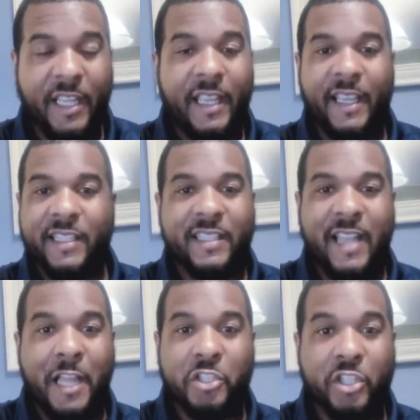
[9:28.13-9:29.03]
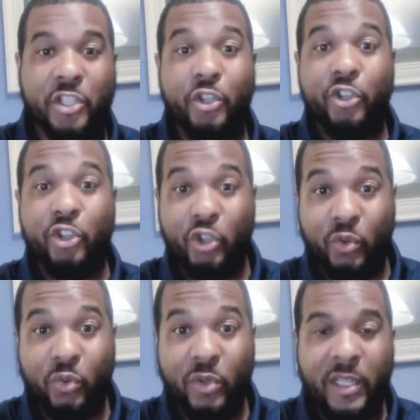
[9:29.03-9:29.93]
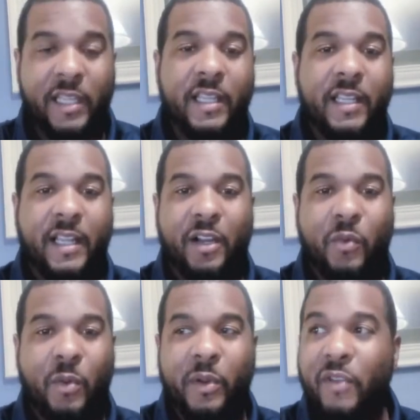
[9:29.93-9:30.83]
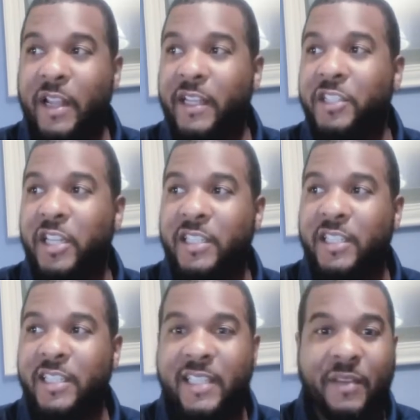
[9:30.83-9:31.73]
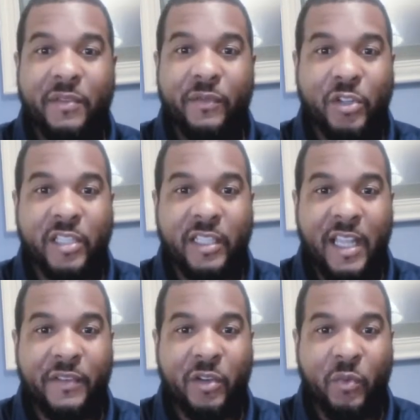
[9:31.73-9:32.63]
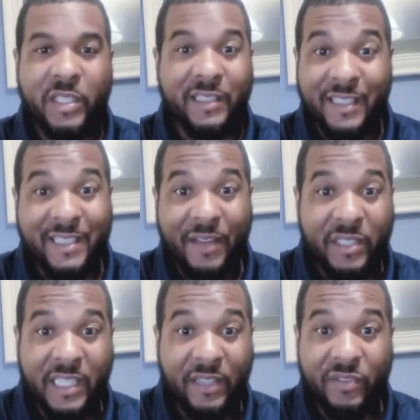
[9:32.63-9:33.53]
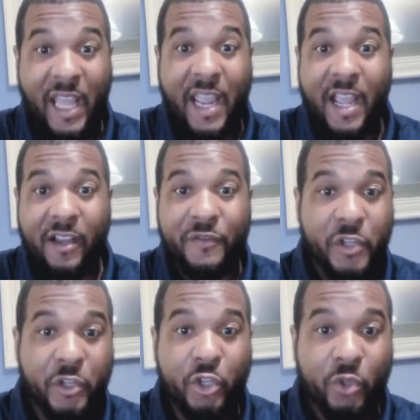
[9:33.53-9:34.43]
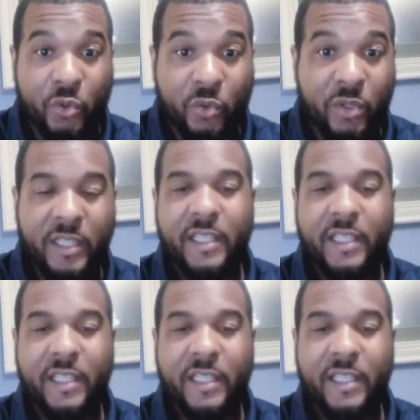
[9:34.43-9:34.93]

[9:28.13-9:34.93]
It's not just new. When we read in Genesis 7 verse 11, it wasn't the 17th day of the new.